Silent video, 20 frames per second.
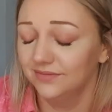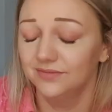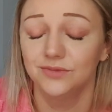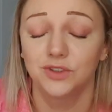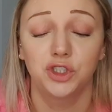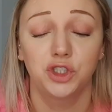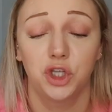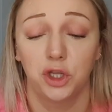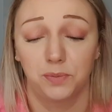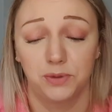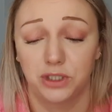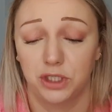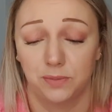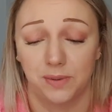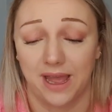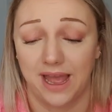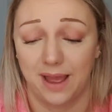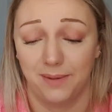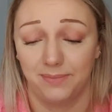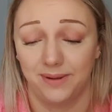Super
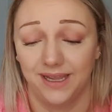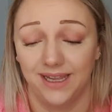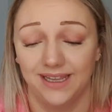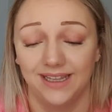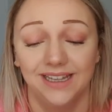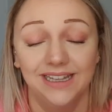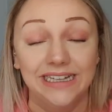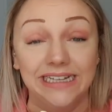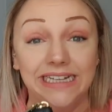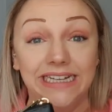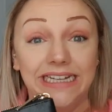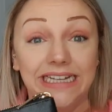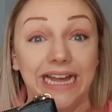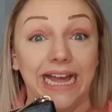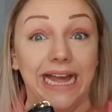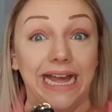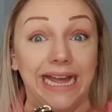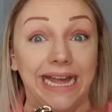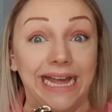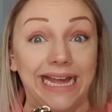happy.
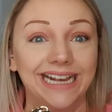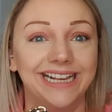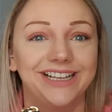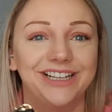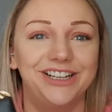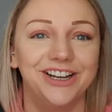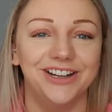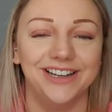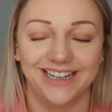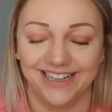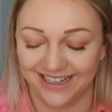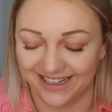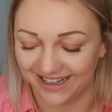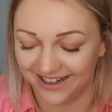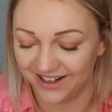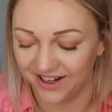I got it.